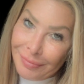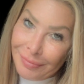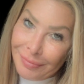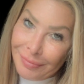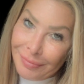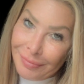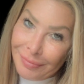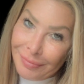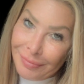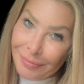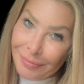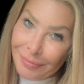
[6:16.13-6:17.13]

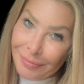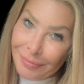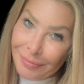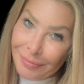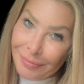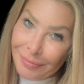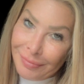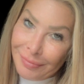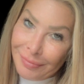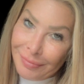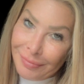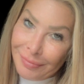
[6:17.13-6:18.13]

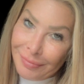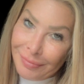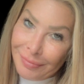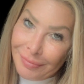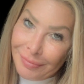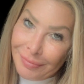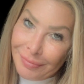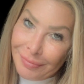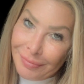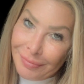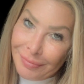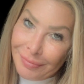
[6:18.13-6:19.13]

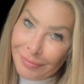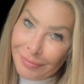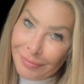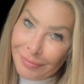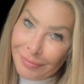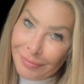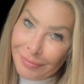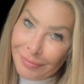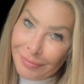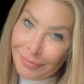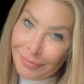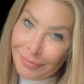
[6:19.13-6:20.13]

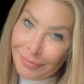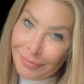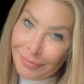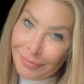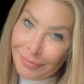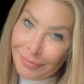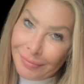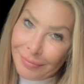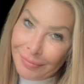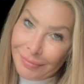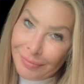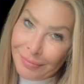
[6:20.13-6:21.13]

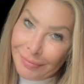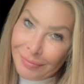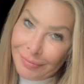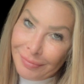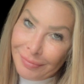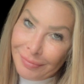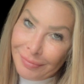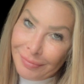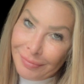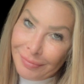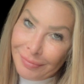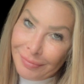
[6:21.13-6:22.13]

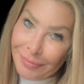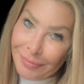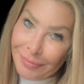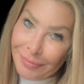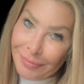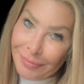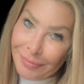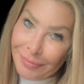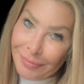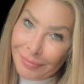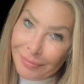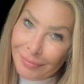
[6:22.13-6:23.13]

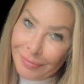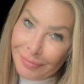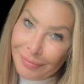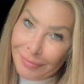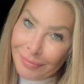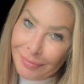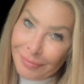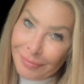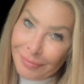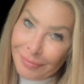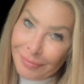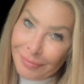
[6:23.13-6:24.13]
(no lip movement)